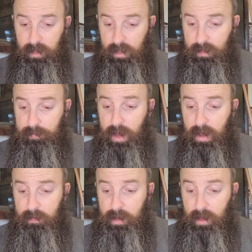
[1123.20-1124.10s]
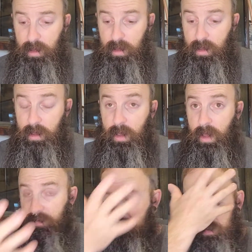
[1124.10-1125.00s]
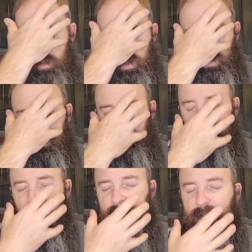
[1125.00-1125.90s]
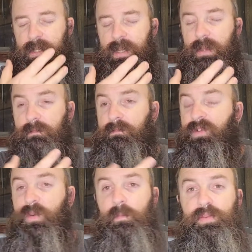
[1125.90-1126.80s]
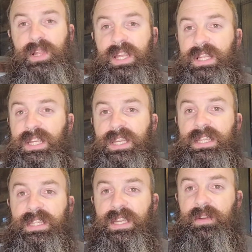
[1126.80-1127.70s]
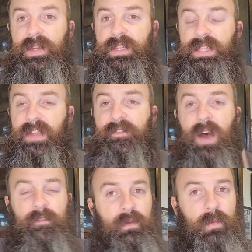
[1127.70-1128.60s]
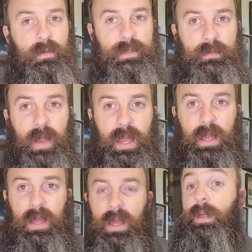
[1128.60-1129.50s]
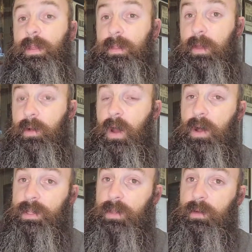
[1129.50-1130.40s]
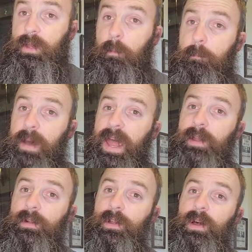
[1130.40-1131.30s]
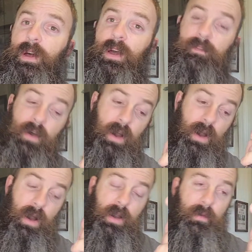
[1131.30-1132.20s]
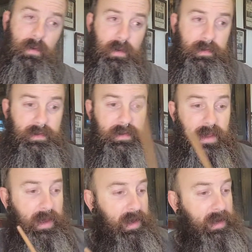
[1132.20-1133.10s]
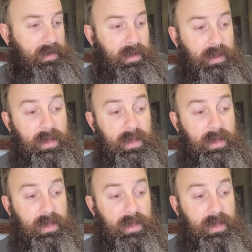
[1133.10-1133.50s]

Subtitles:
in the pub, and just the look on their faces, completely serious. They fought for what was right. They were also in the Battle of Hogwarts, and